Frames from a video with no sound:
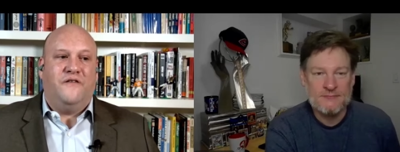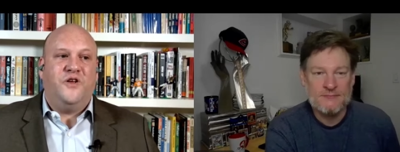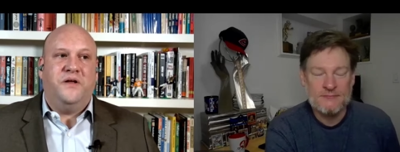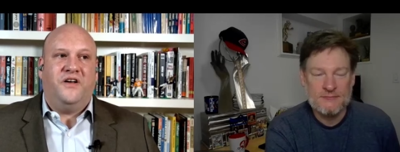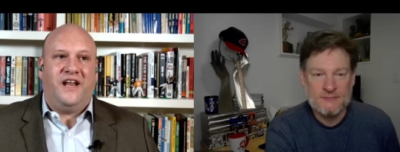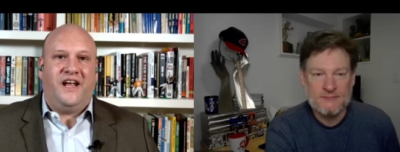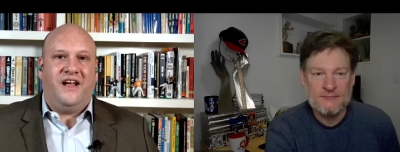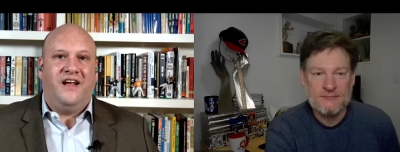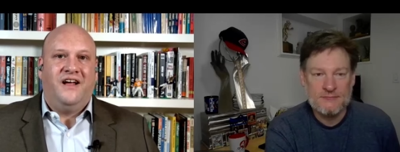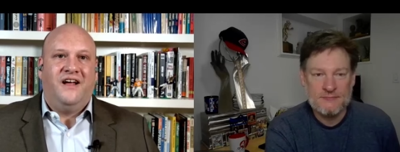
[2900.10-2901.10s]
Speaker 1: humility
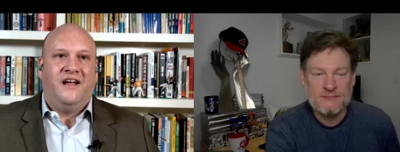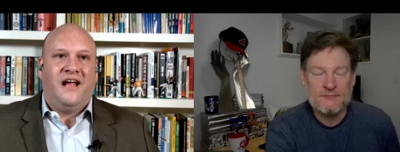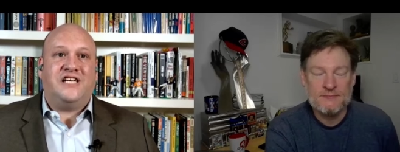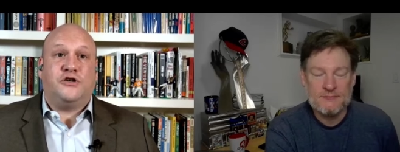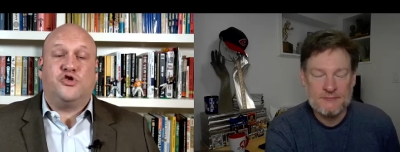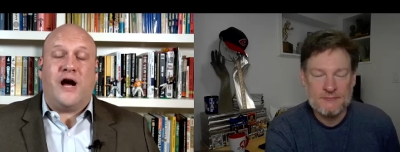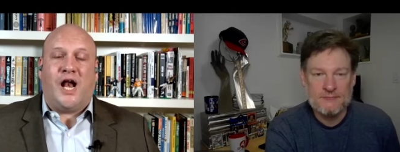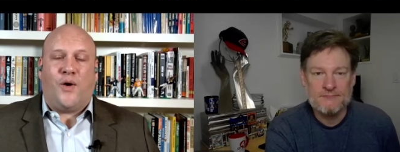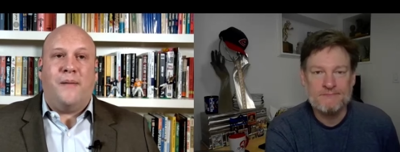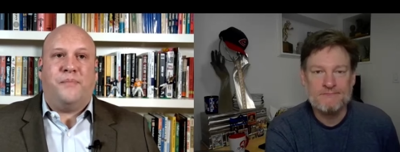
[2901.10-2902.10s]
as you're trying to
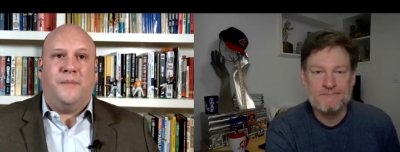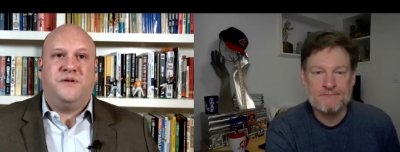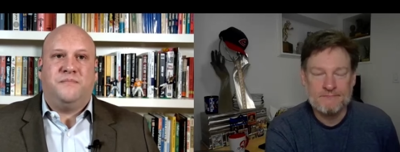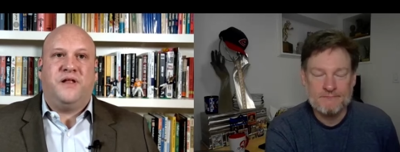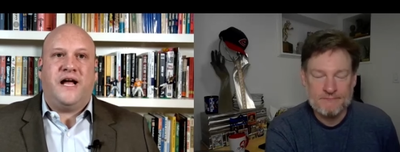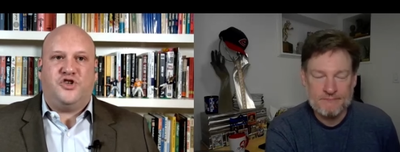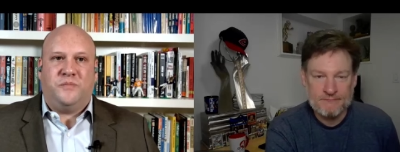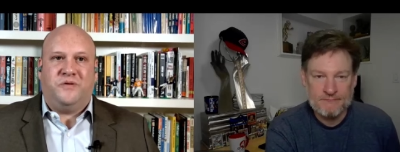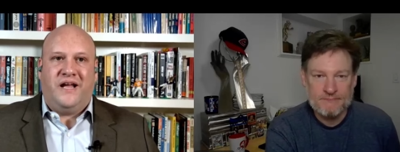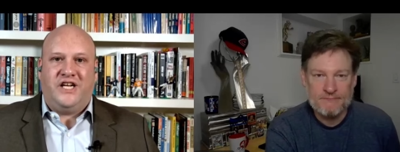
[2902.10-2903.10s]
ramp up to play in
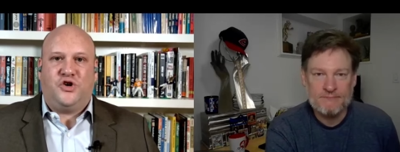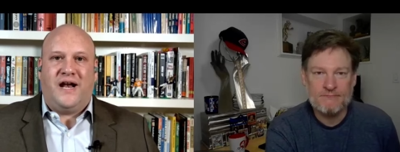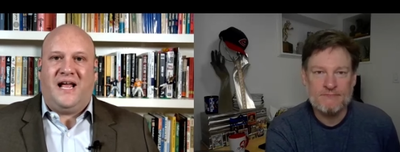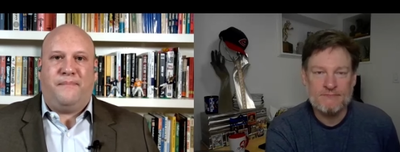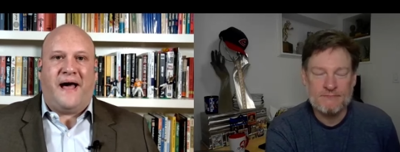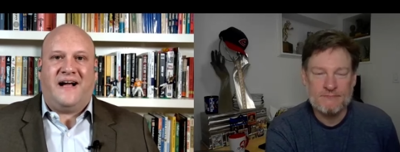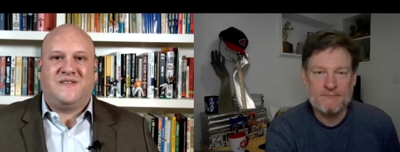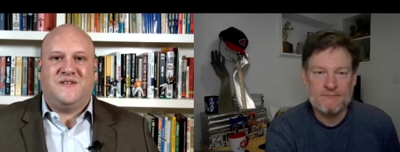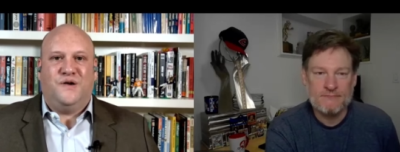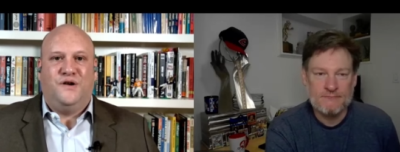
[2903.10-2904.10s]
triple A and try to get back.
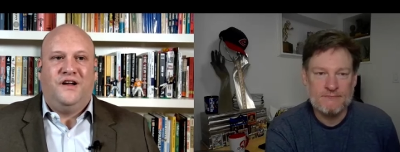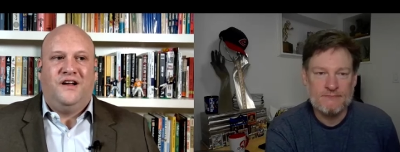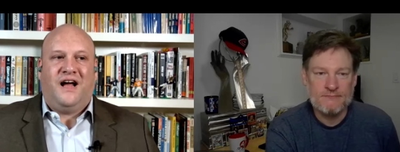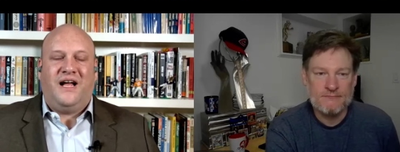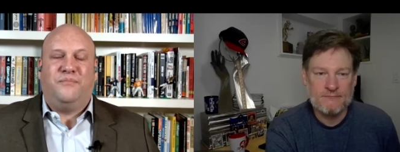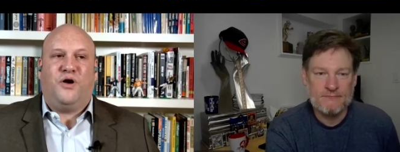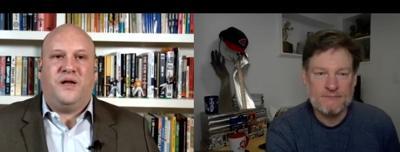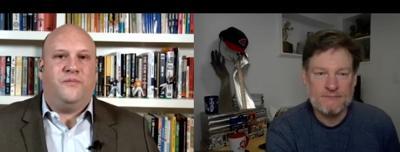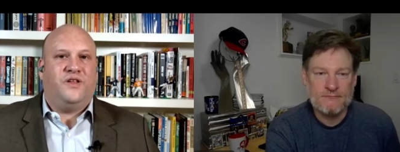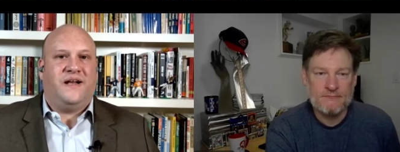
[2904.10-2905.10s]
So I applaud
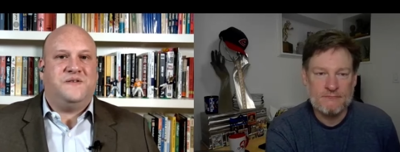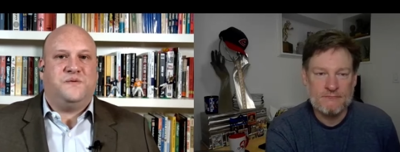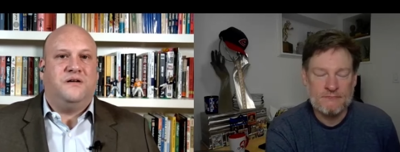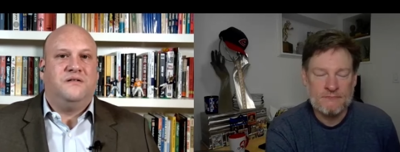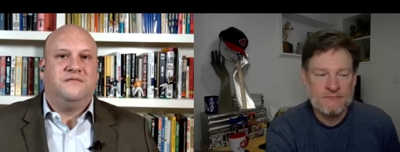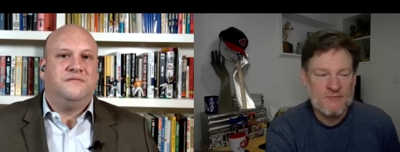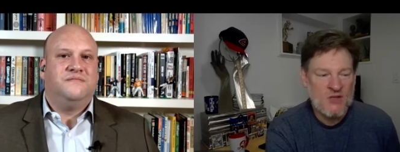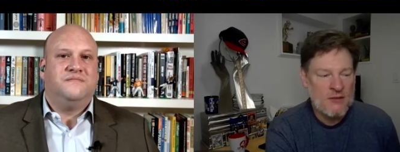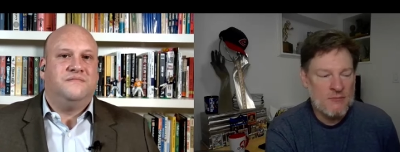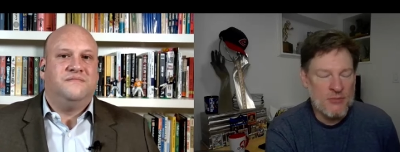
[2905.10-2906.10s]
him for that as well.
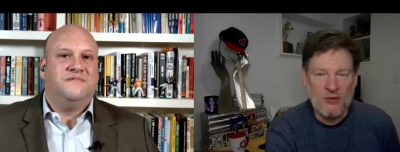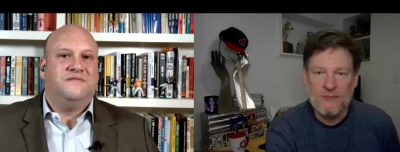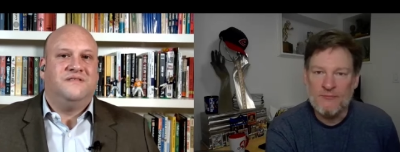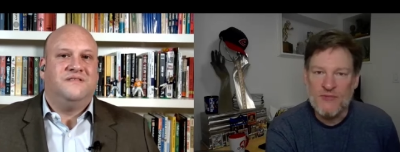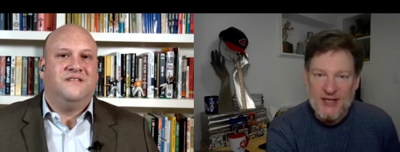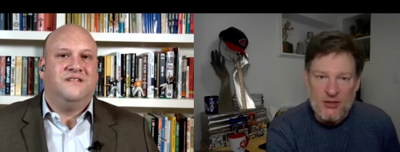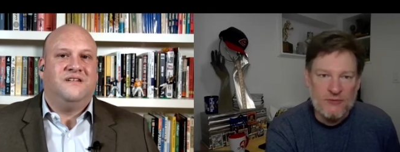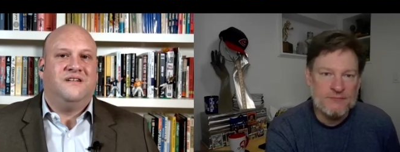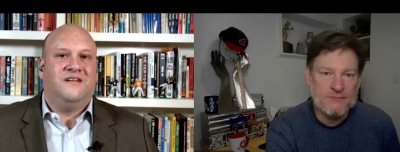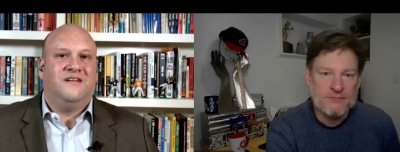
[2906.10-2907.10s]
Speaker 2: Bill, thank
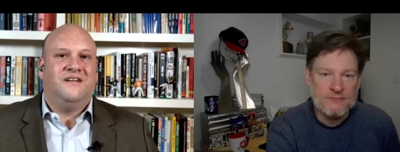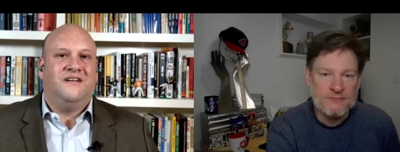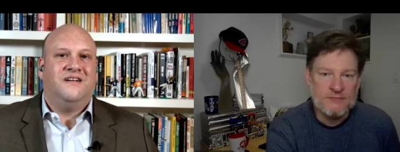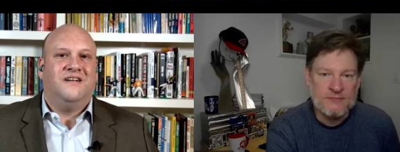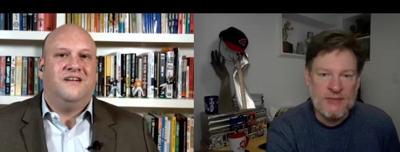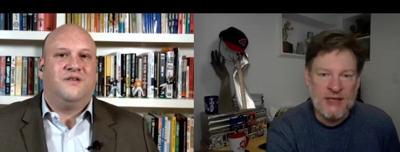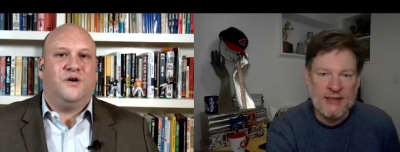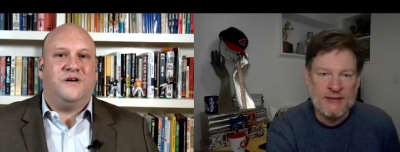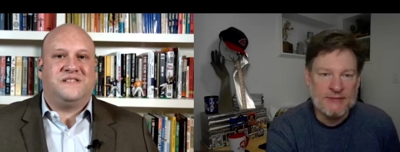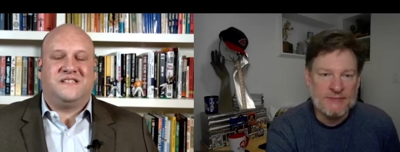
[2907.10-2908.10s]
you.
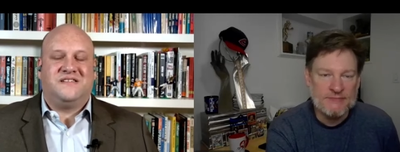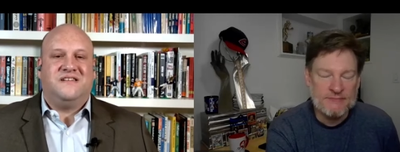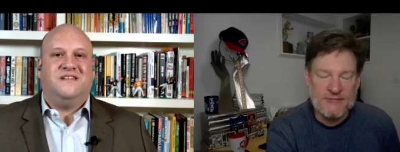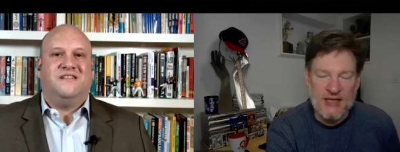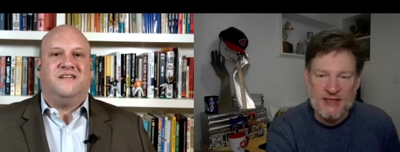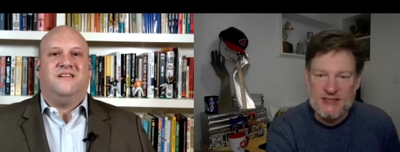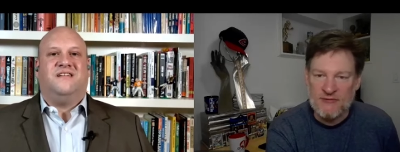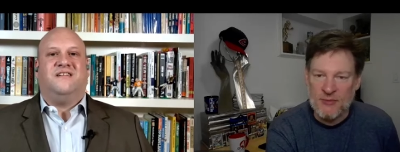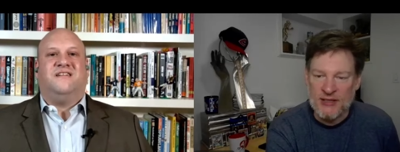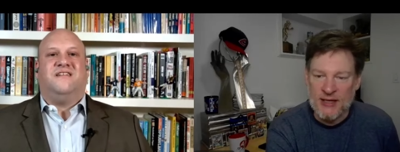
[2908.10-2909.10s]
And thanks to
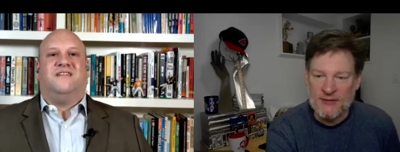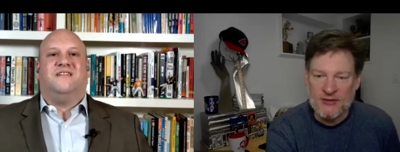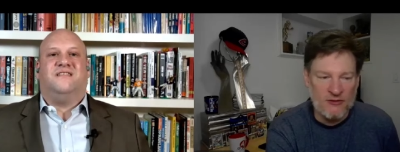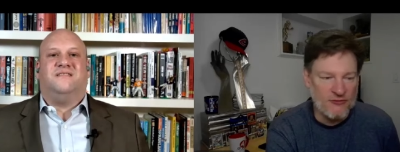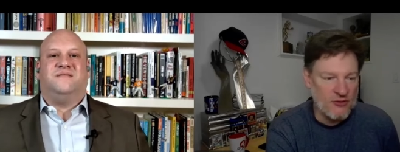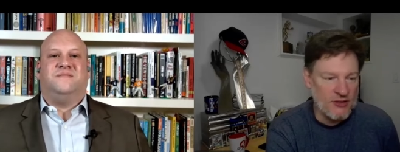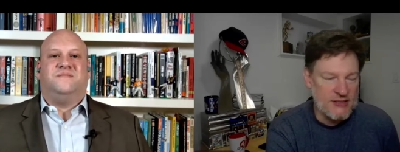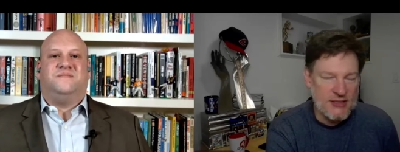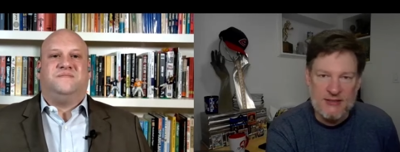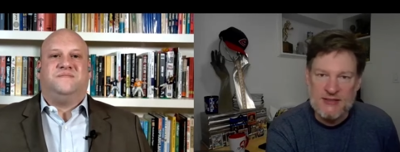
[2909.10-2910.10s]
everybody out there for
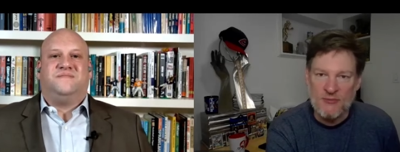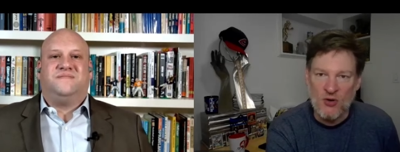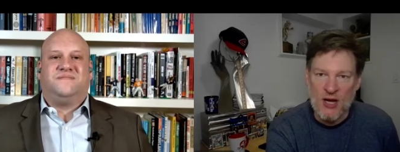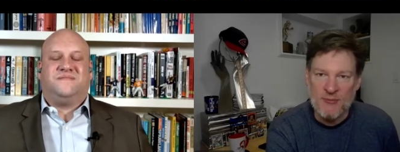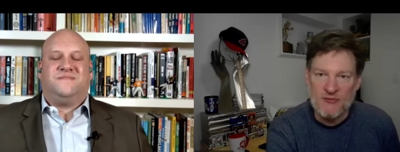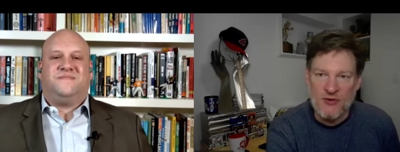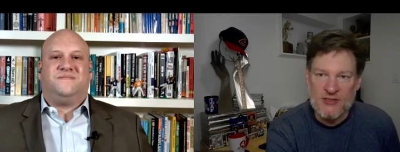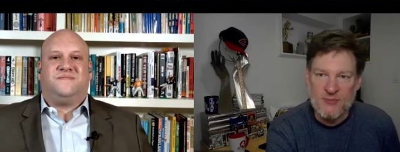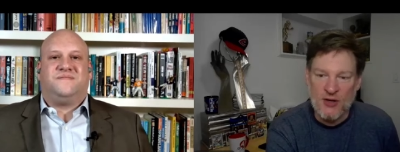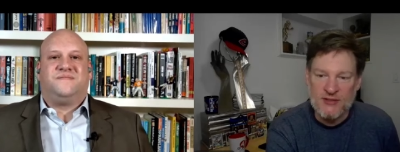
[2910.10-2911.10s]
listening to Tim Graham and
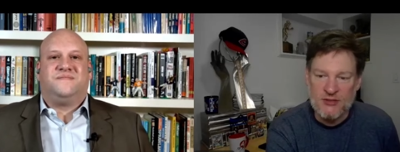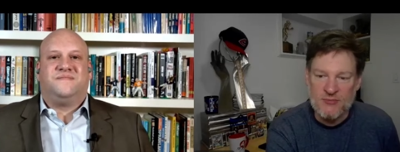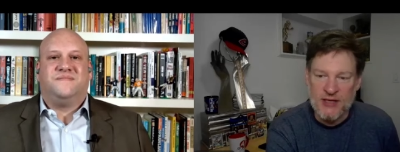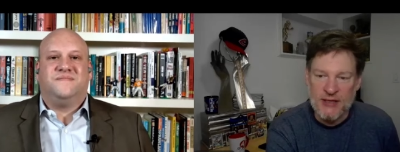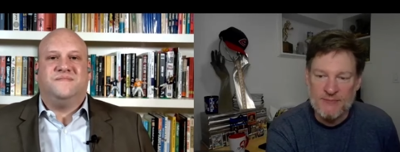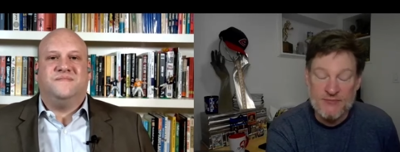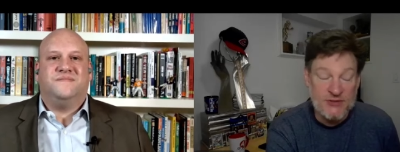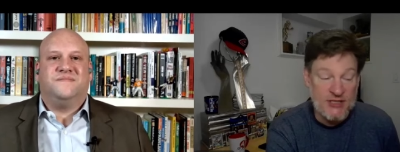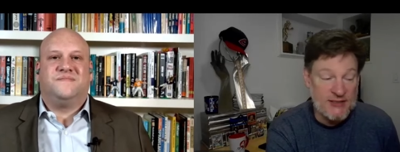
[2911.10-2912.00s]
Friends, brought to you by C